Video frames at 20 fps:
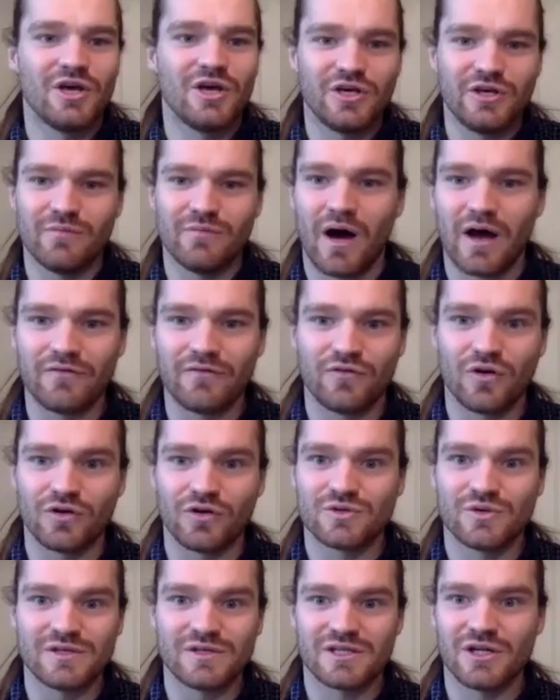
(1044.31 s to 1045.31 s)
You might have got
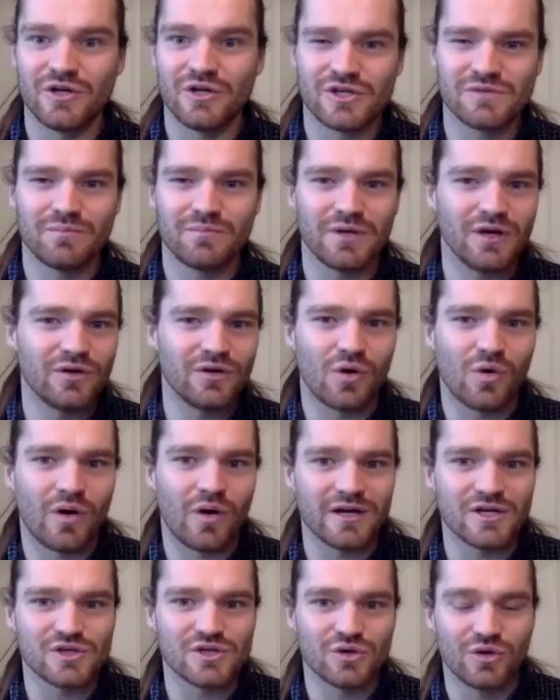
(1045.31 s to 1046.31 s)
to a solution, but you're not
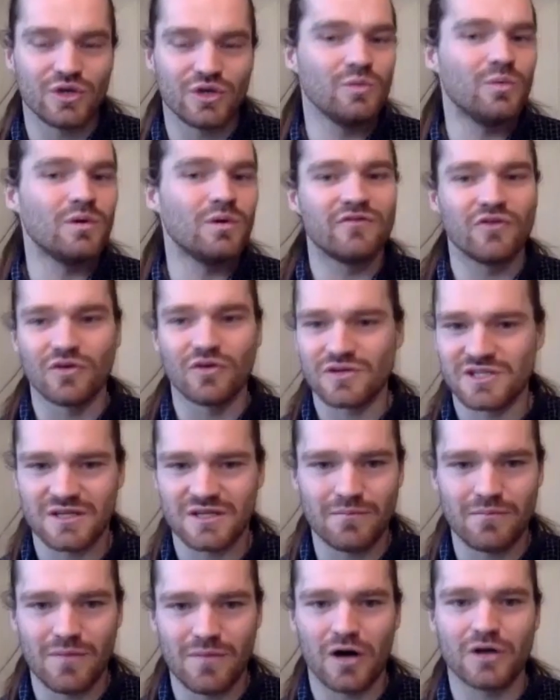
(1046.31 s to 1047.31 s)
quite sure. You will have got
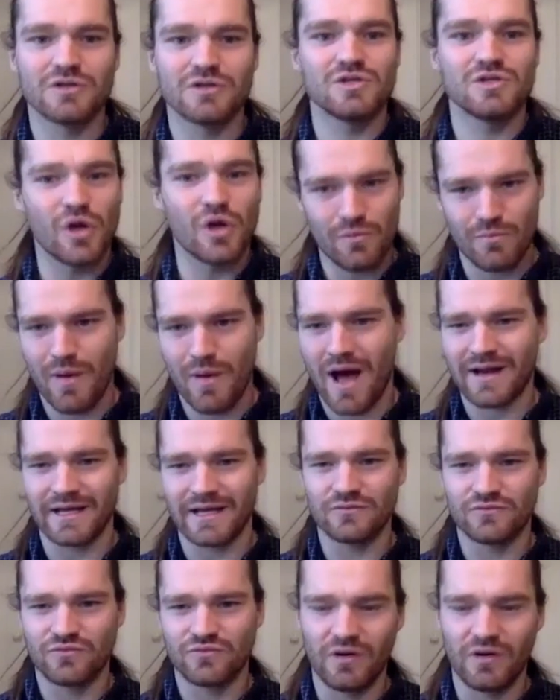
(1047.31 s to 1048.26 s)
some marks. Don't panic.